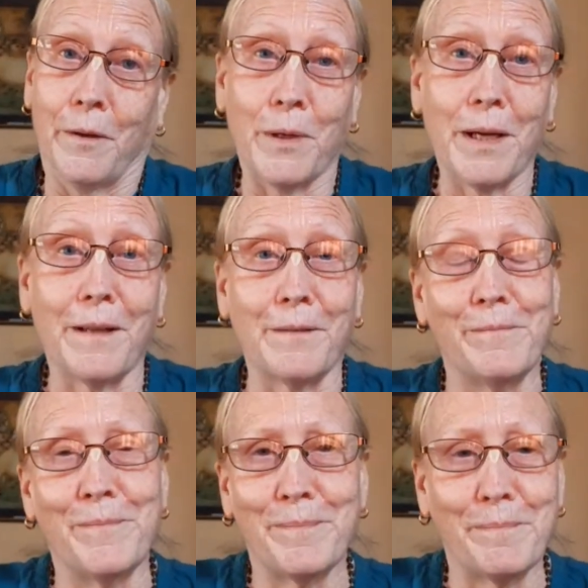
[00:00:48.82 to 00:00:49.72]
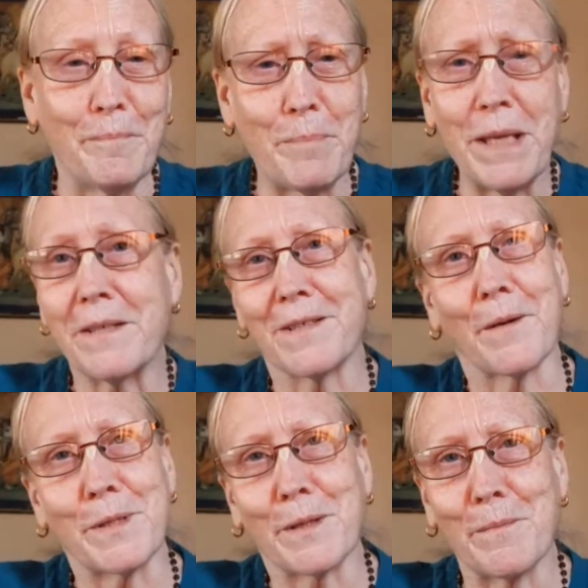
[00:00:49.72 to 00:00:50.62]
Well, big
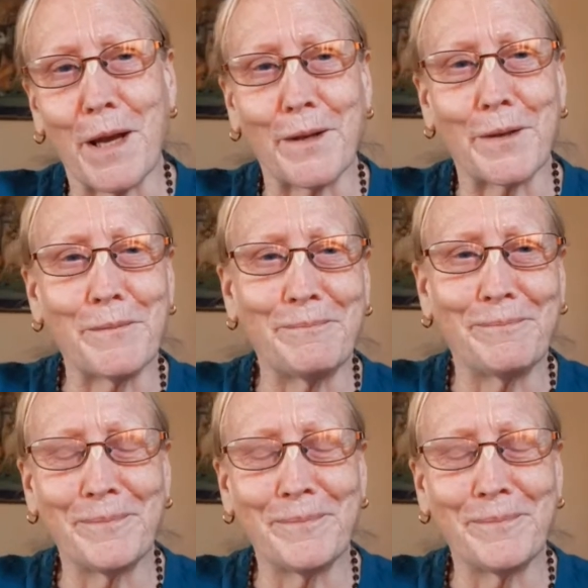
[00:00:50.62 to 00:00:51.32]
subject matter.